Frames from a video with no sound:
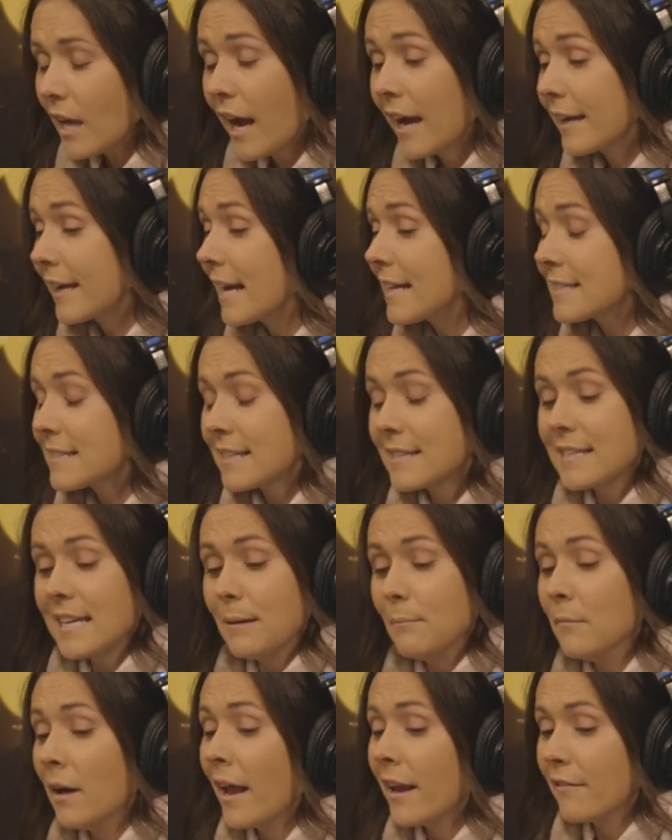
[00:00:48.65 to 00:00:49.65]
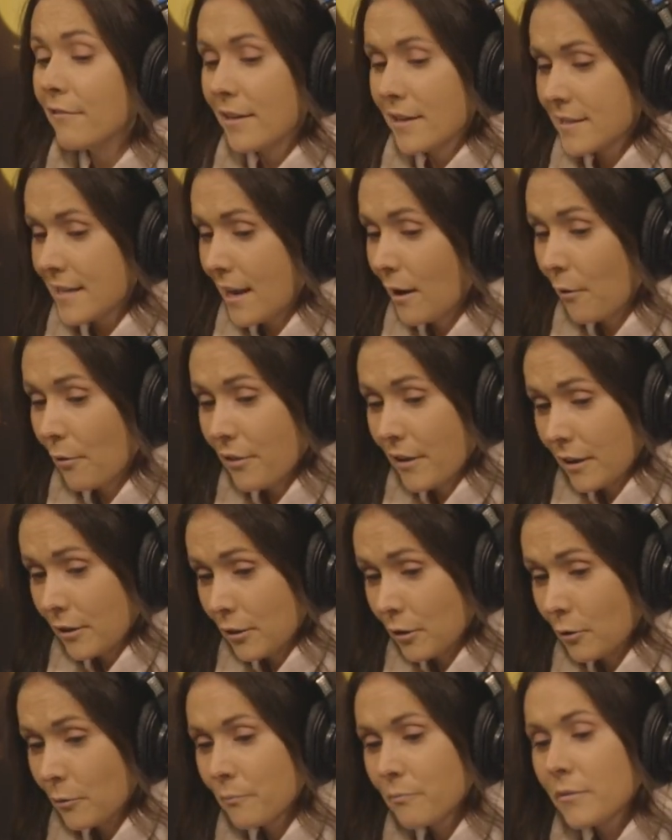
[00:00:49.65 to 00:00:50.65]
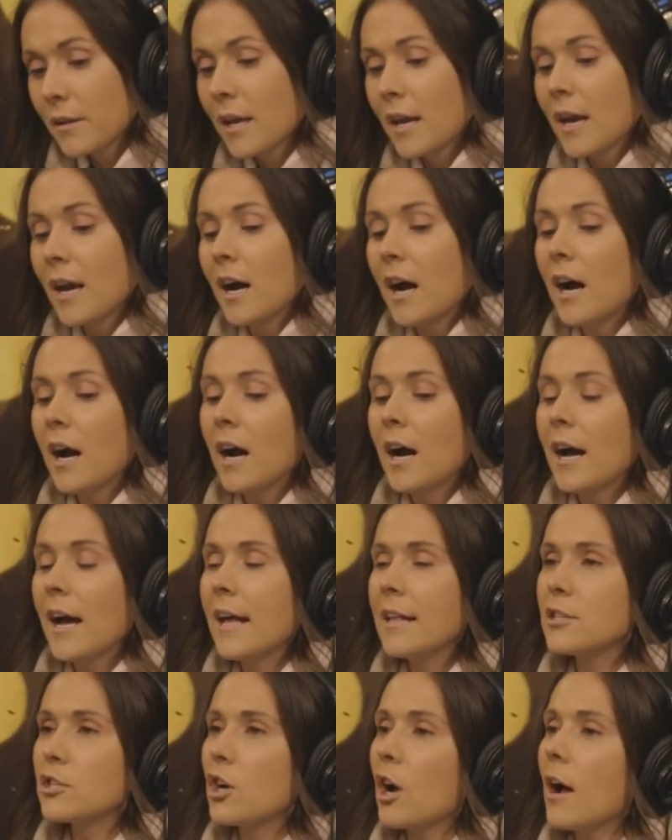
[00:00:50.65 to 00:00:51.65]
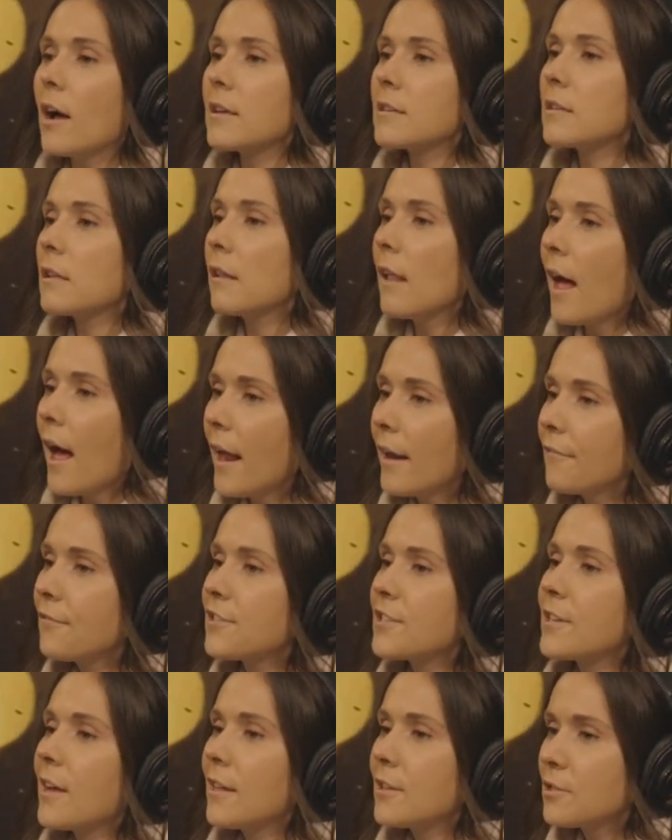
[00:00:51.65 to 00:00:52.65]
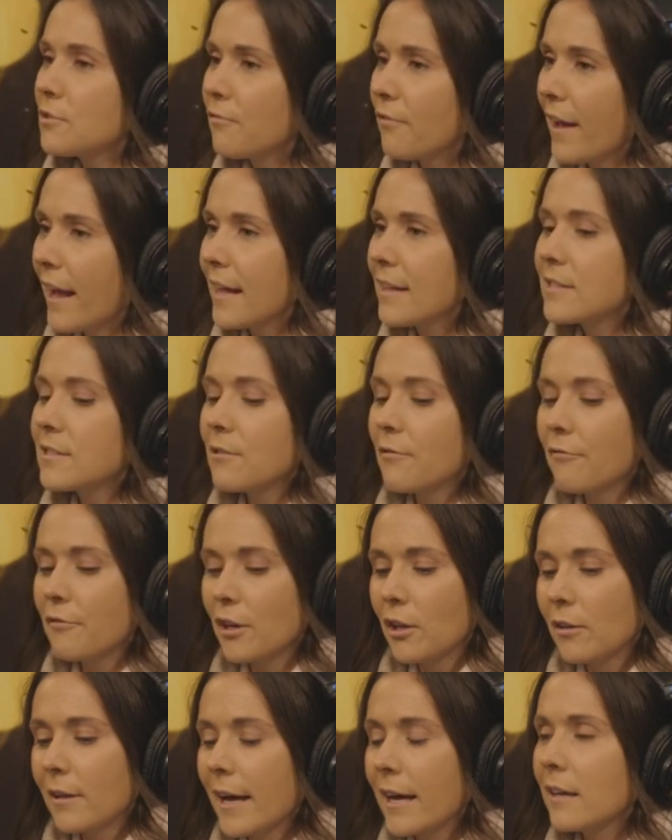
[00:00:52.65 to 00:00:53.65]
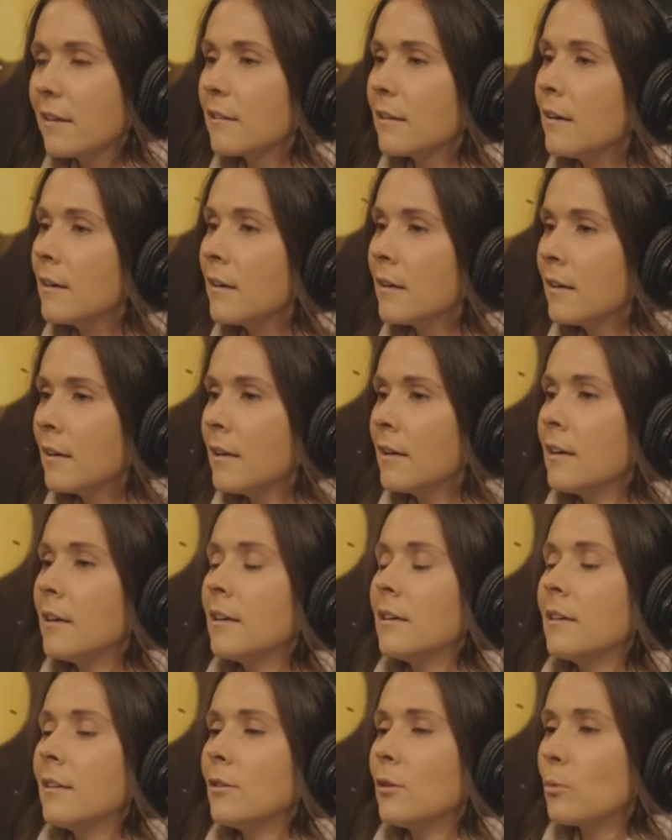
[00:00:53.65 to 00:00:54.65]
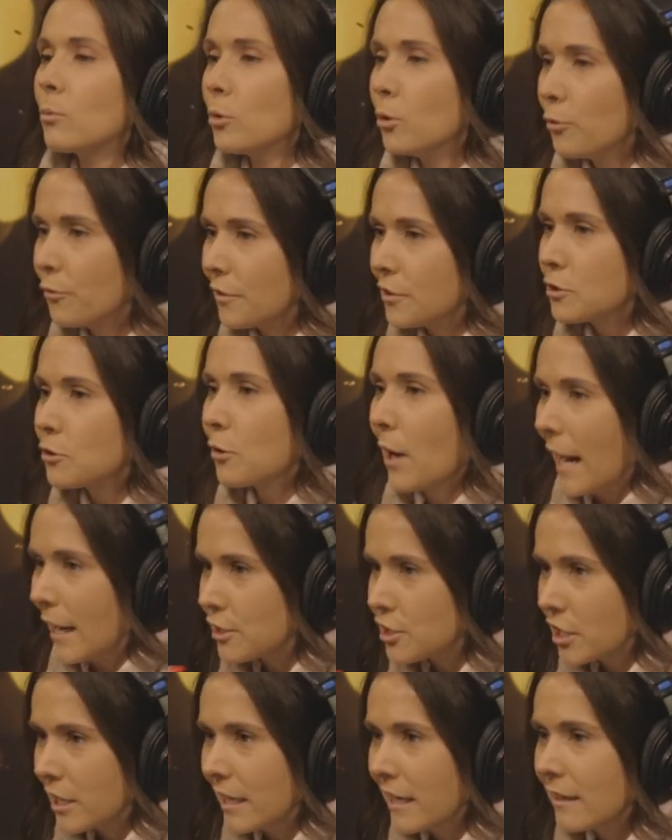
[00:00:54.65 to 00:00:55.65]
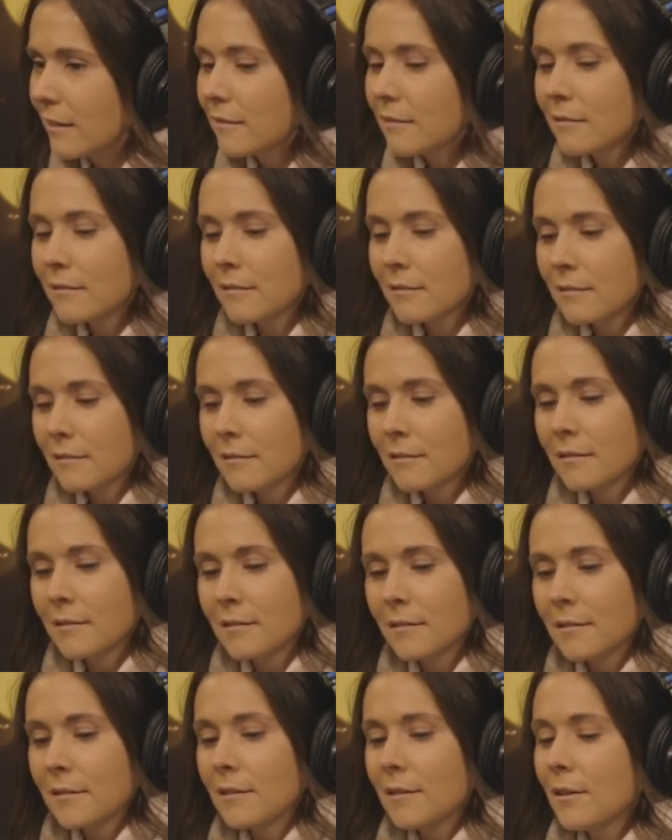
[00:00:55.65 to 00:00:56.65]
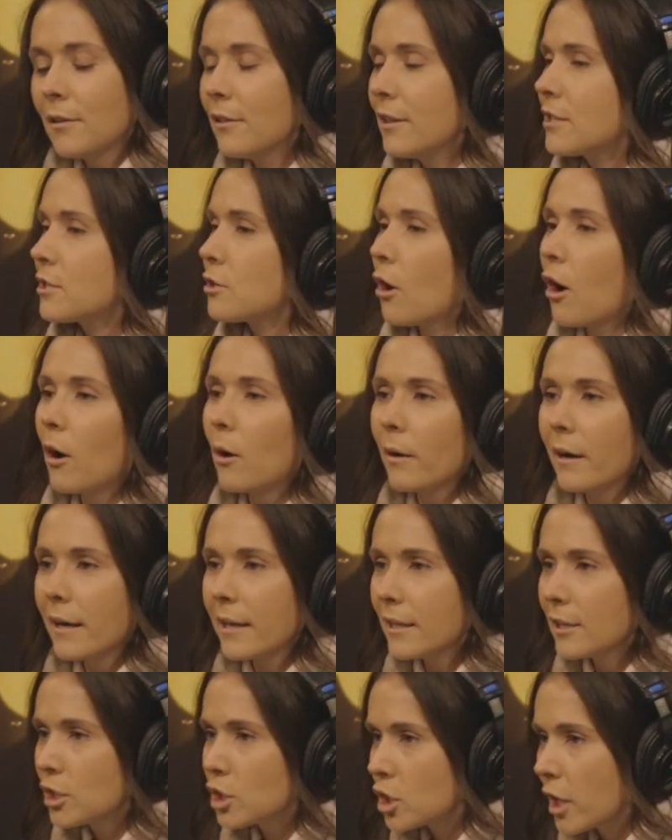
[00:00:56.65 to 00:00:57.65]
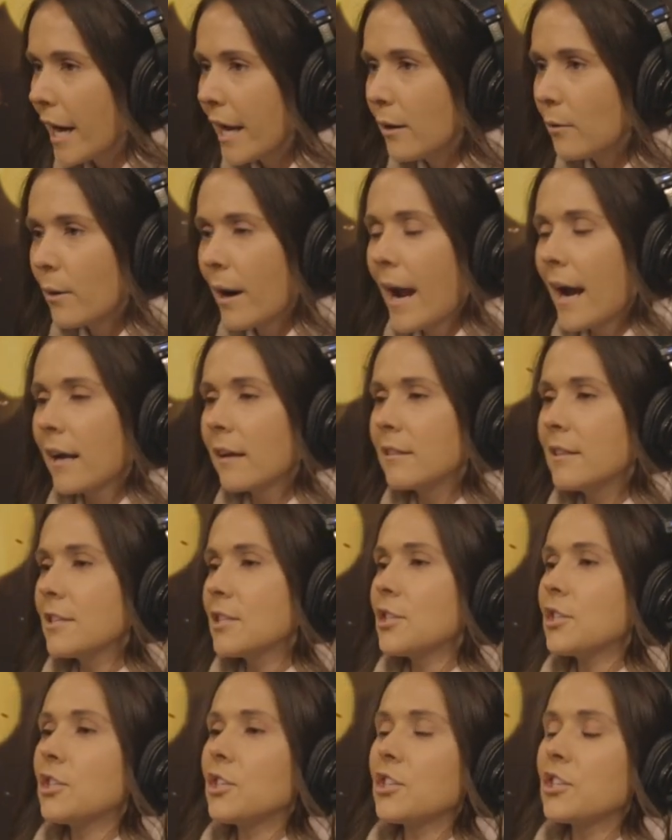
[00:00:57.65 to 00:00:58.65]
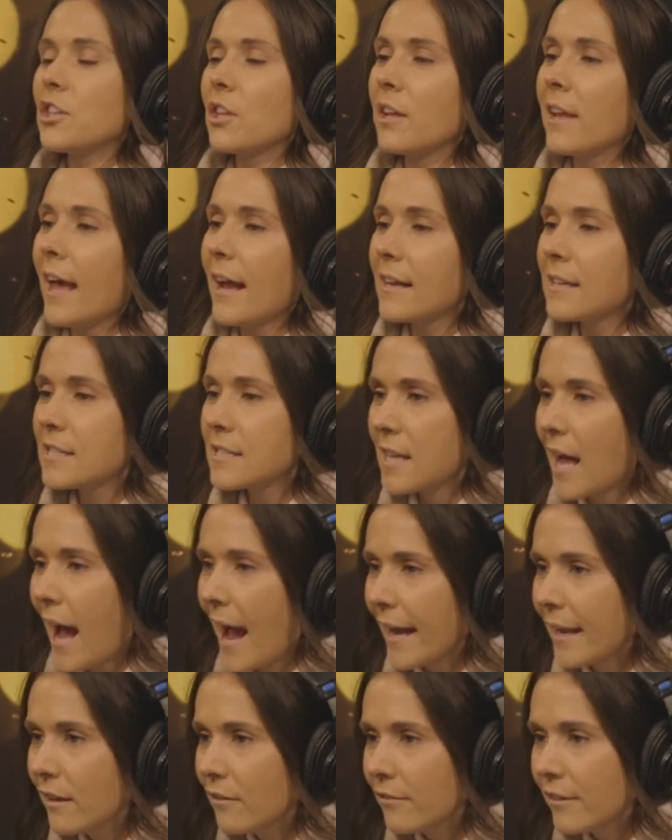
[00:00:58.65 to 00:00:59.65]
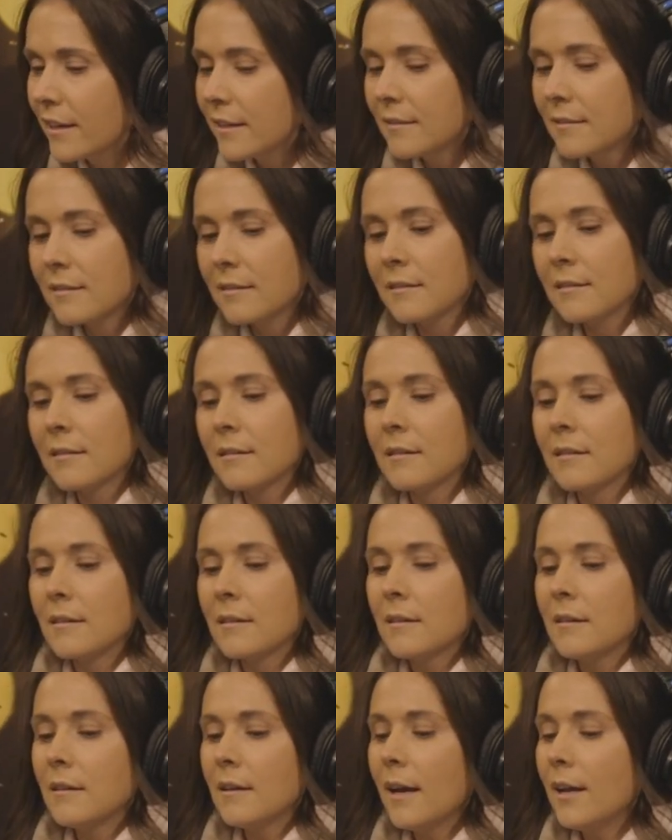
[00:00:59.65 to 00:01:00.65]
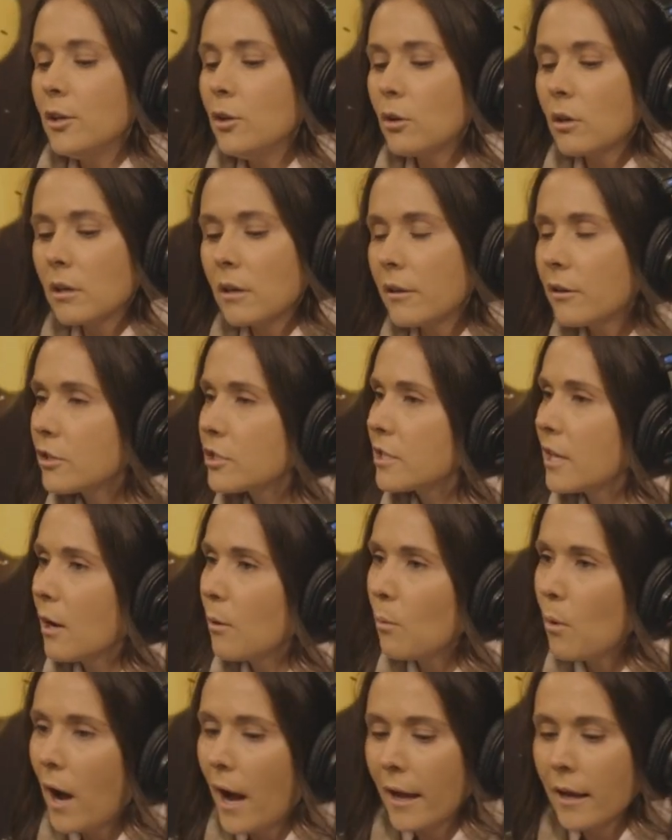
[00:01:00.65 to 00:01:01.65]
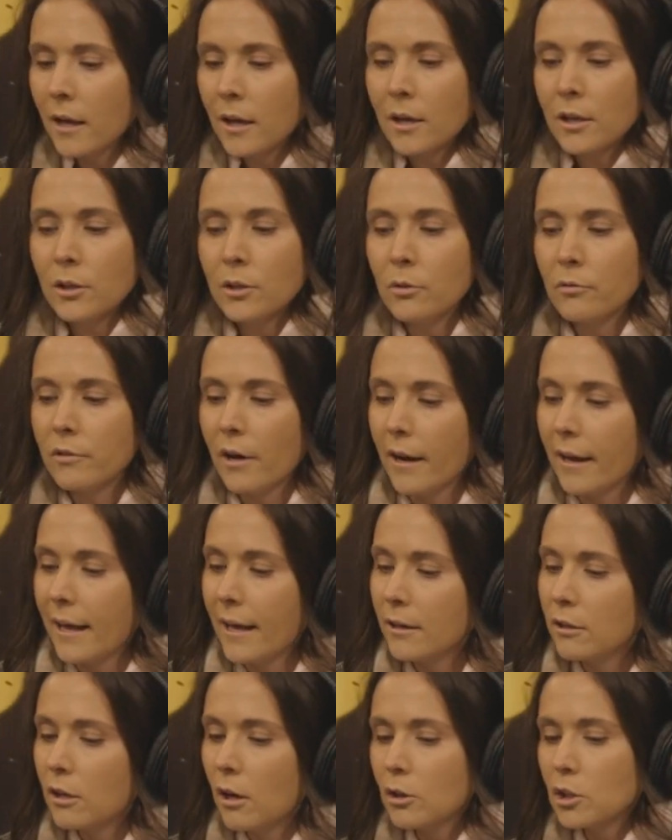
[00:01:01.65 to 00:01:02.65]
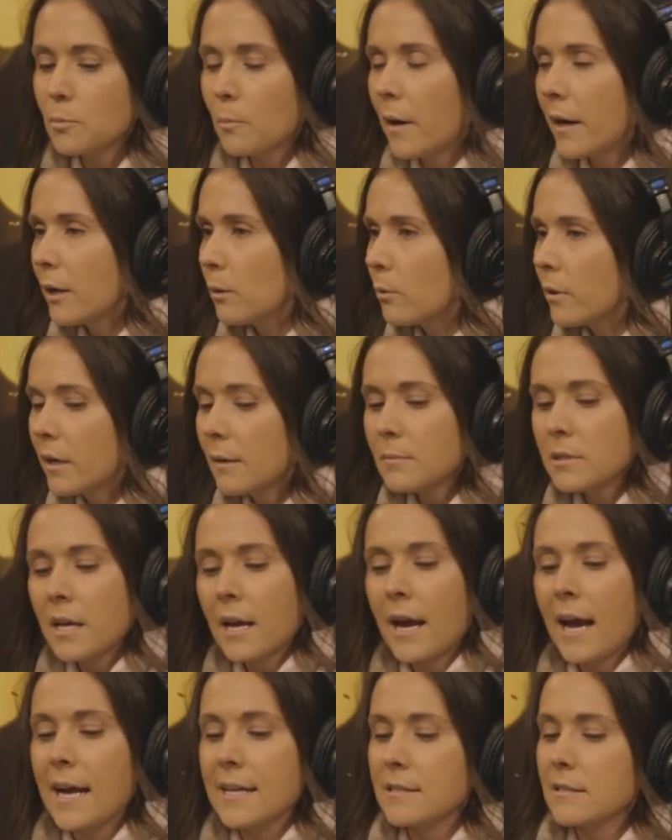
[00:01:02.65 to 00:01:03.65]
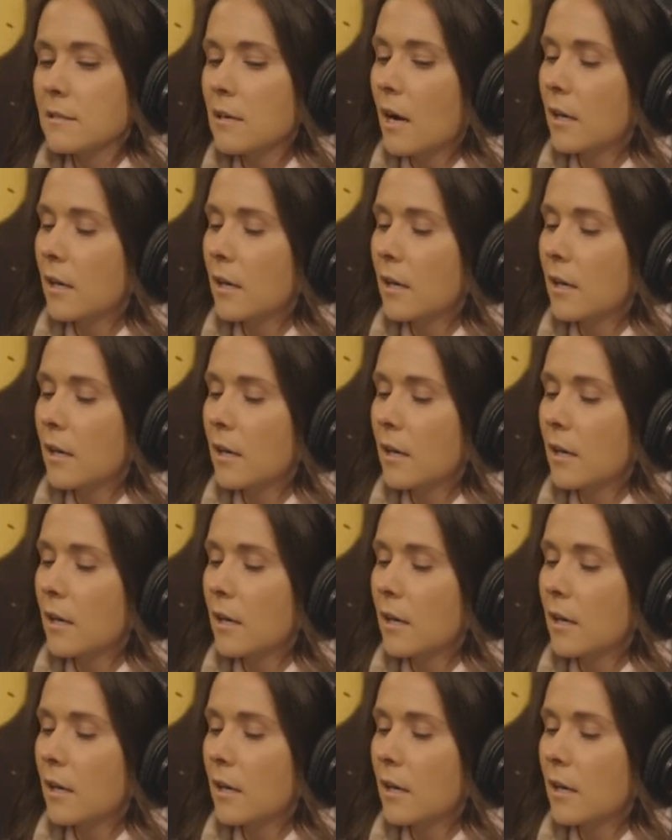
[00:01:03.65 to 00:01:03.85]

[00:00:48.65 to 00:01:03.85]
against a team none of us, I don't think, knew. It's caused a lot of Suns fans to feel like the roof is crashing in. It's already a train wreck. This is just the next sign of it. And you can understand why. You've got a head coach, Monty Williams, hasn't